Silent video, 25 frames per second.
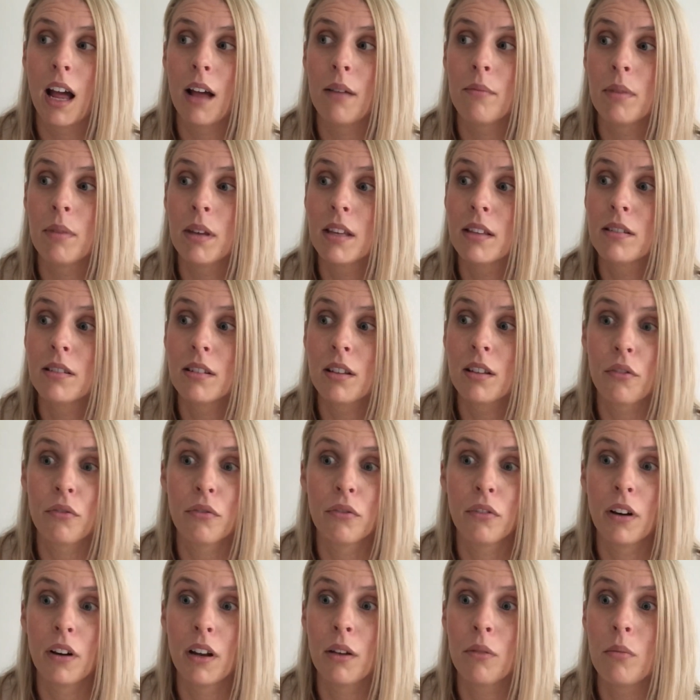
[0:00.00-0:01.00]
He's
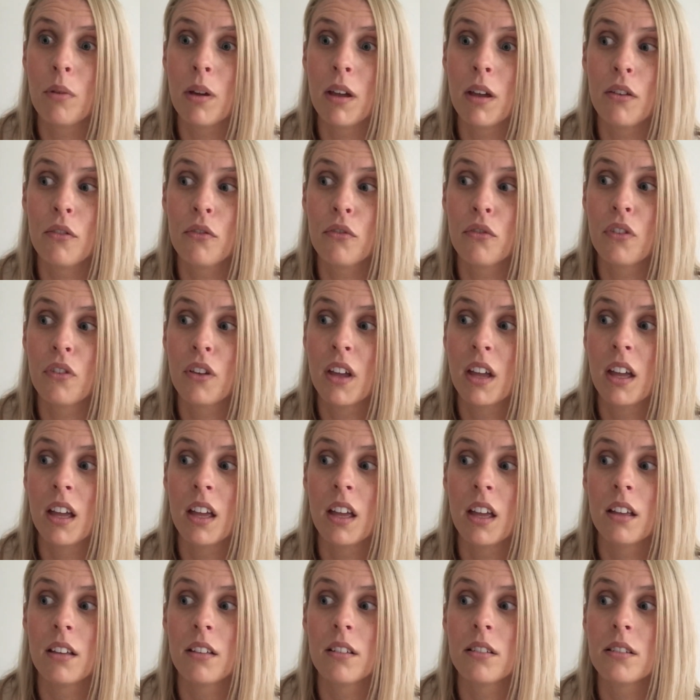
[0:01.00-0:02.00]
suffering with
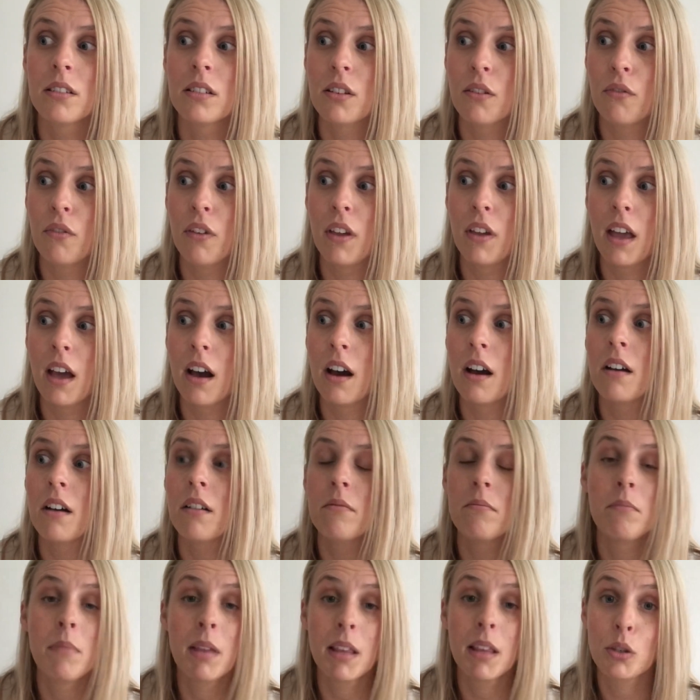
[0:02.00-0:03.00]
severe
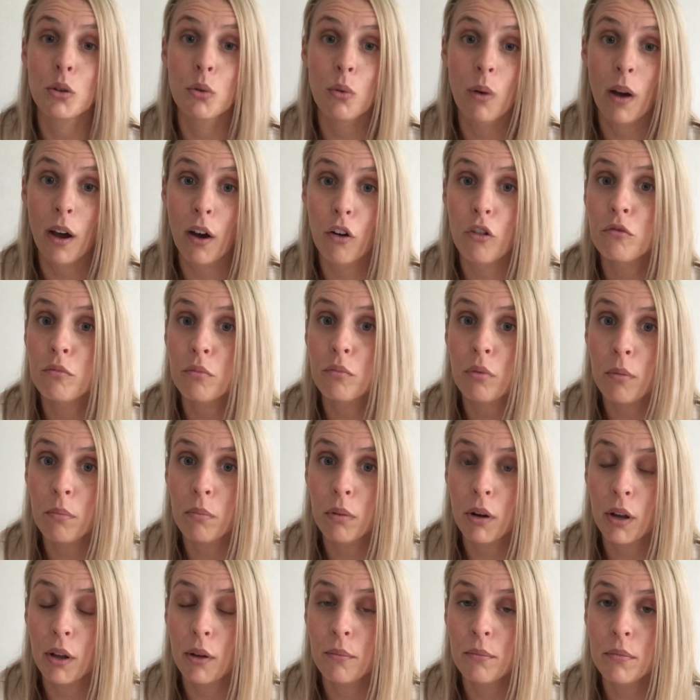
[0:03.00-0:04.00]
mental health
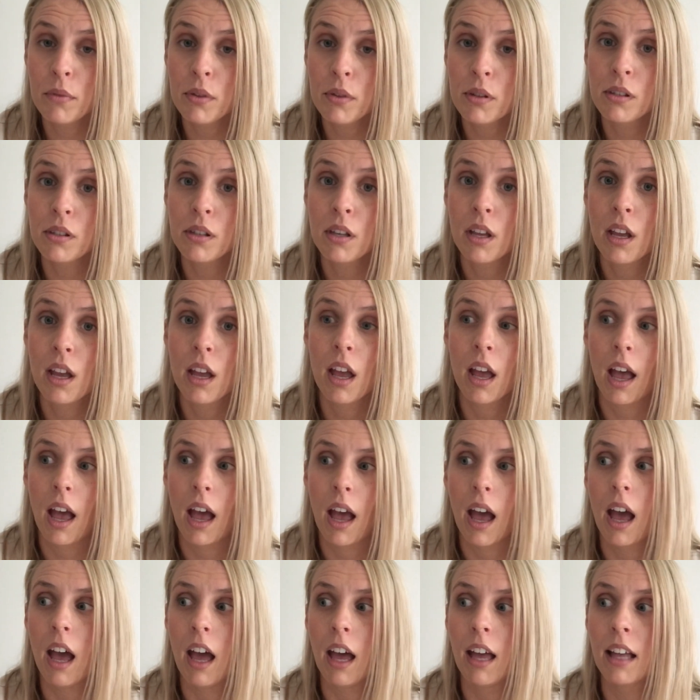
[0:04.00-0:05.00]
problems.
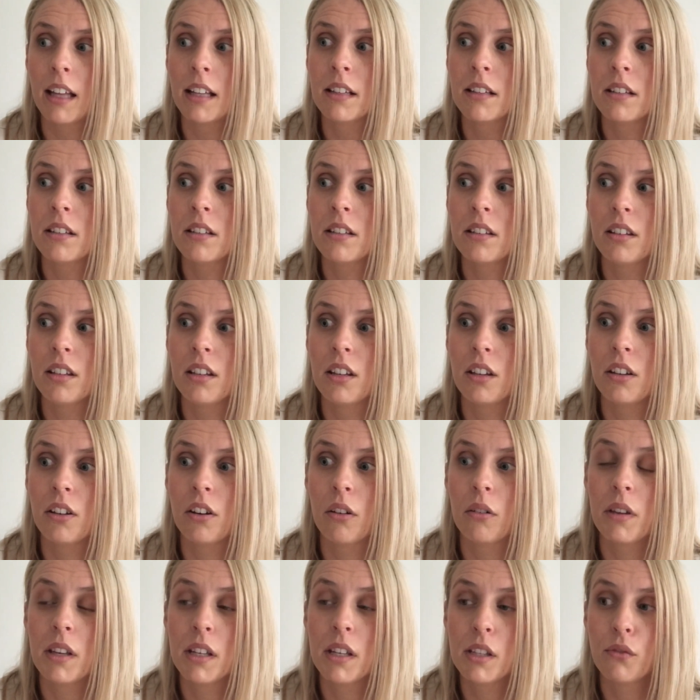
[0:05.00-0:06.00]
And, you know,
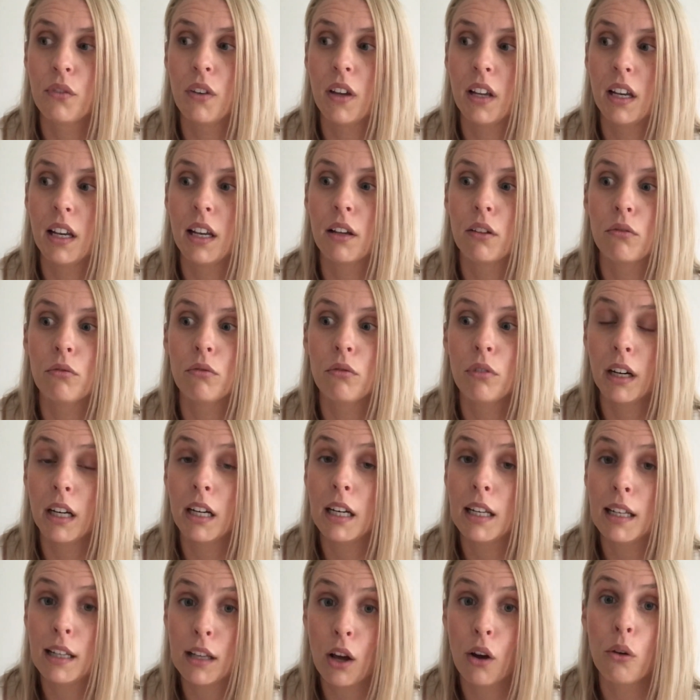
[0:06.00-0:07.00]
he's feeling
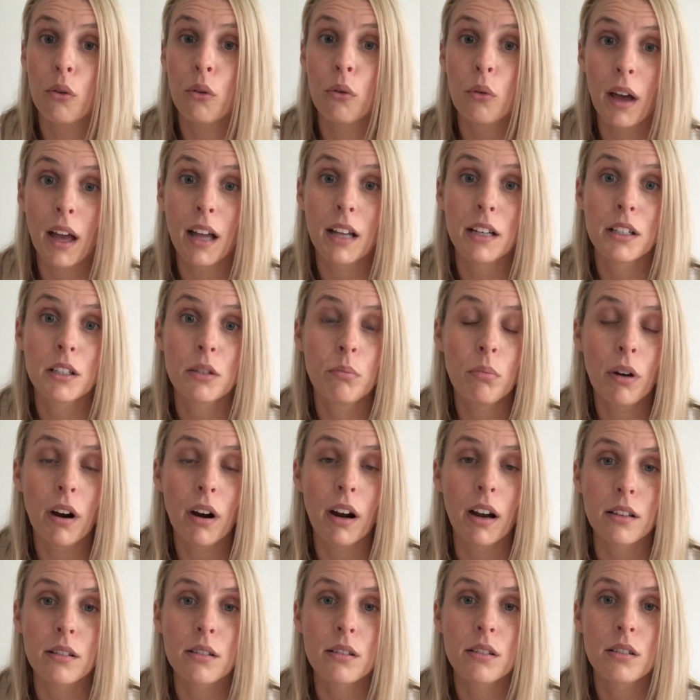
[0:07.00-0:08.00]
really low and
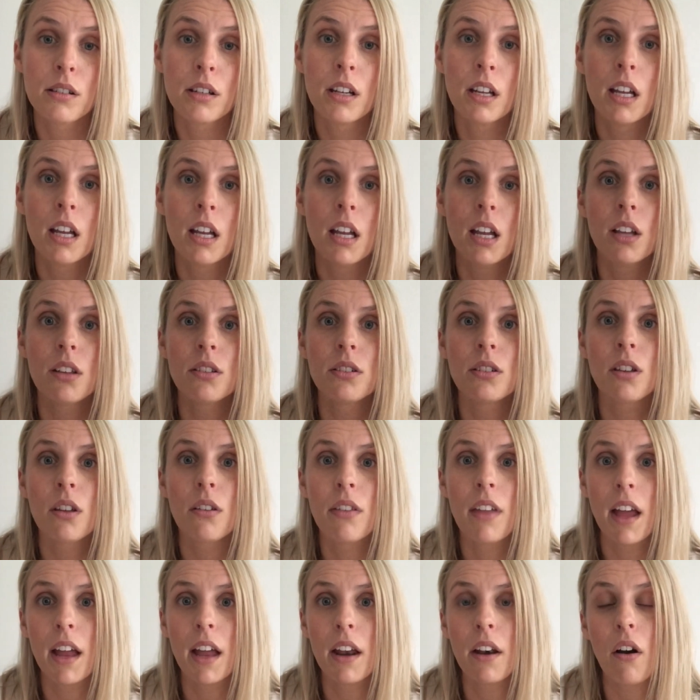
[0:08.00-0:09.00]
depressed. So
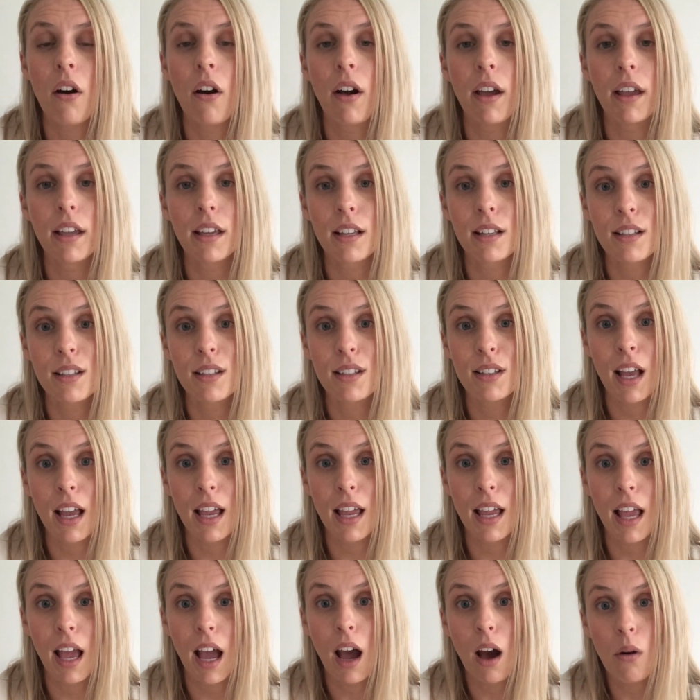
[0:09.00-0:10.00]
then I can say
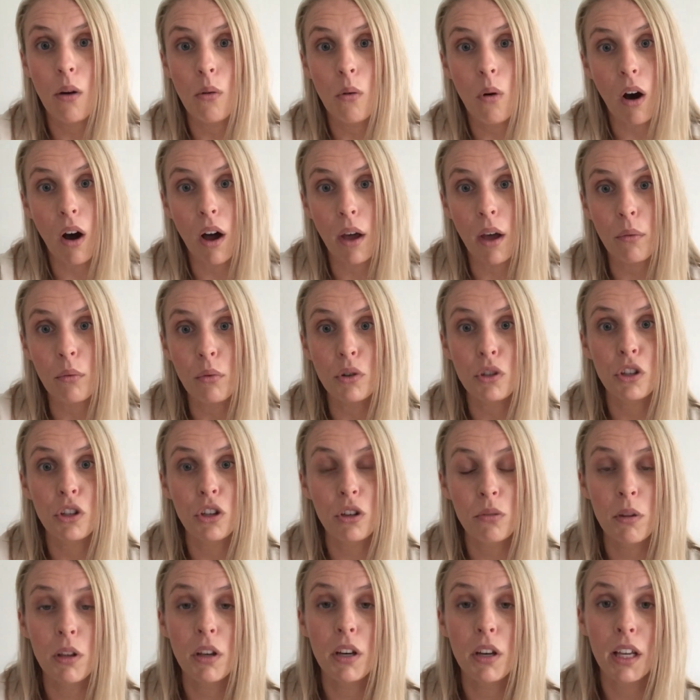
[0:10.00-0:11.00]
how I would
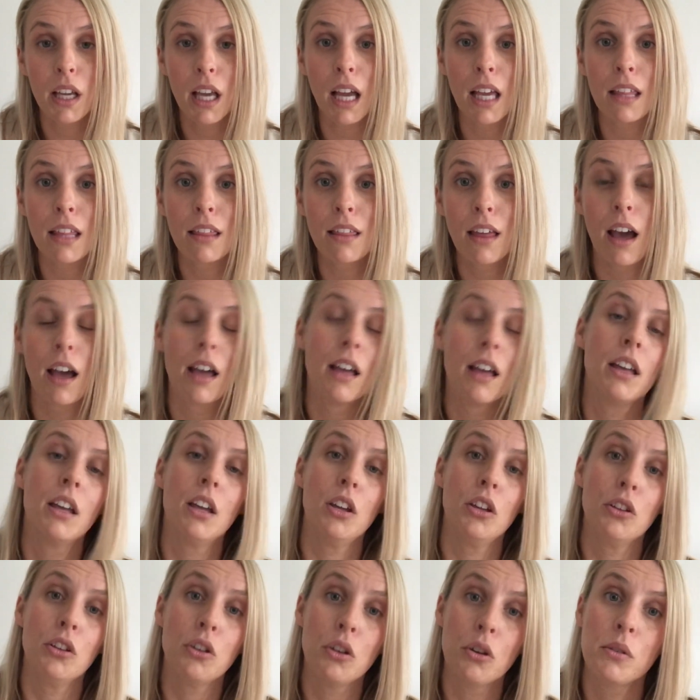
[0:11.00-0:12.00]
communicate that
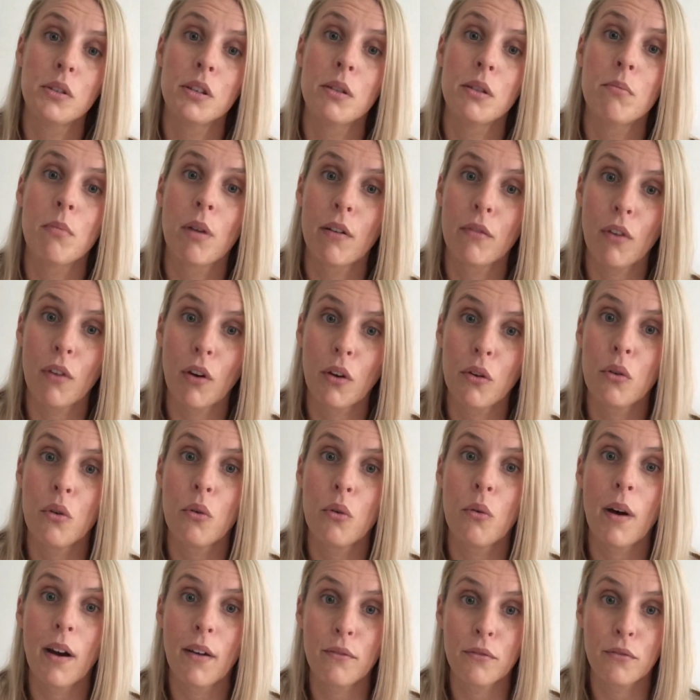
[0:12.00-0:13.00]
using my vocal and